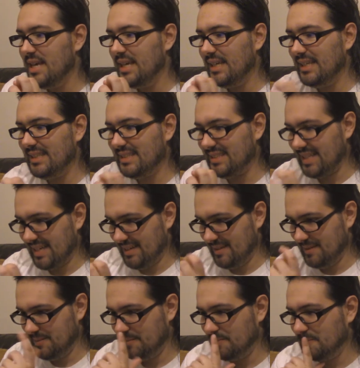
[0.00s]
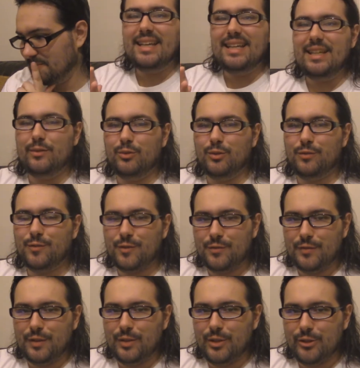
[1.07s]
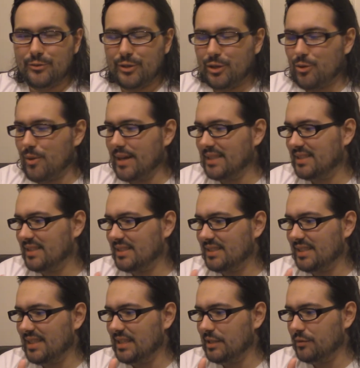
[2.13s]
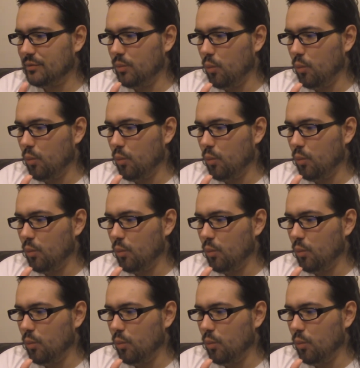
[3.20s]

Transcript: He said he will fulfill the requests if,